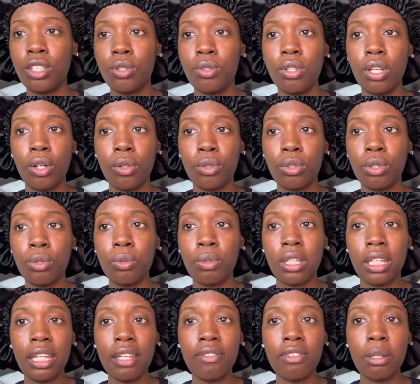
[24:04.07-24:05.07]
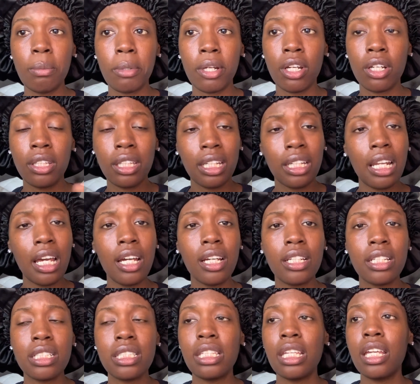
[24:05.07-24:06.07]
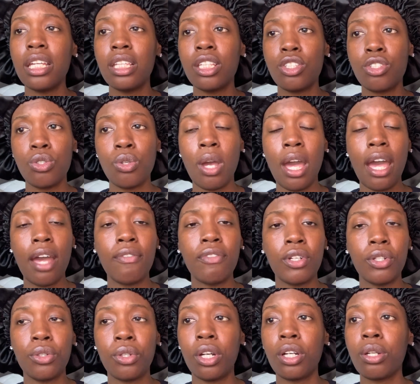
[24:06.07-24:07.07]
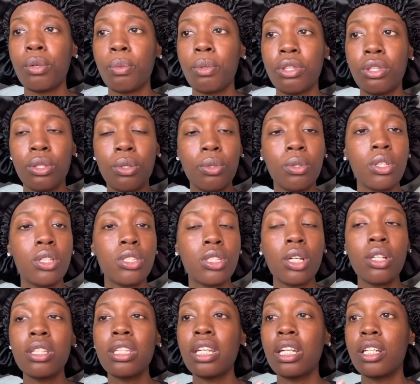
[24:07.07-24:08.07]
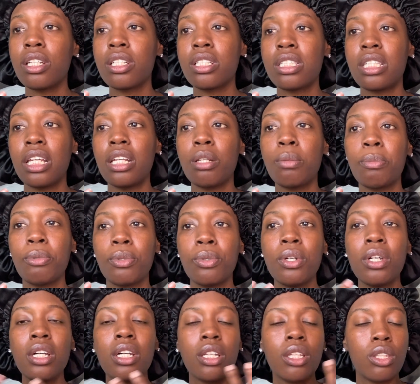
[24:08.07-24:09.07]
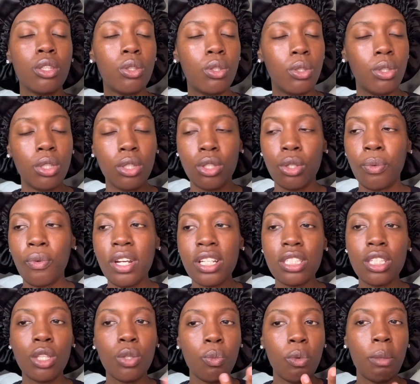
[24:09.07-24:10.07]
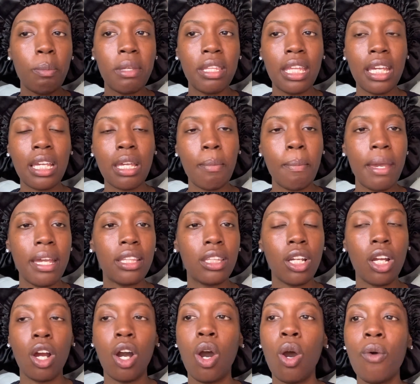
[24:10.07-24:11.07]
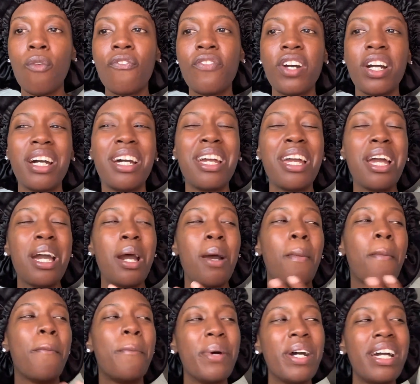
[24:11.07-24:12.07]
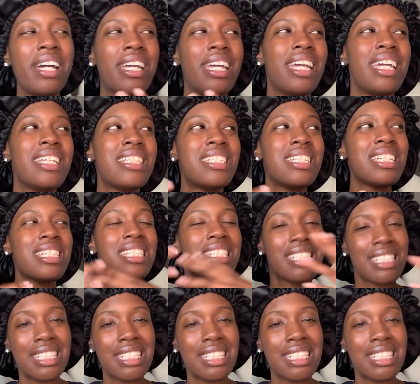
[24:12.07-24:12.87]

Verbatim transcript: you know, you leave them early. And I understand that you have your daughter with you. Totally understandable. The rest of the women, they can make their own fun. But it just